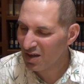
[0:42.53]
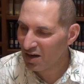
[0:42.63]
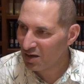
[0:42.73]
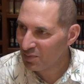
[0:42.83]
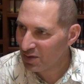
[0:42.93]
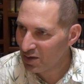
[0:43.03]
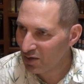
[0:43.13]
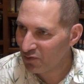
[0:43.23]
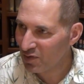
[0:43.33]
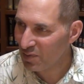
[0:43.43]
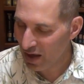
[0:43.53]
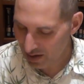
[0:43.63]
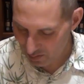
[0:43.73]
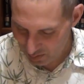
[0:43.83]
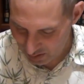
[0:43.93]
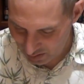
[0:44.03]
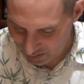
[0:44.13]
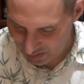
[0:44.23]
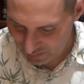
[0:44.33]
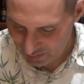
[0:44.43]
Not on a big comfy bed and
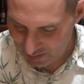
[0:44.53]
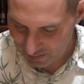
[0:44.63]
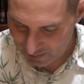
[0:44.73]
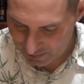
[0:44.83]
pillows and everything.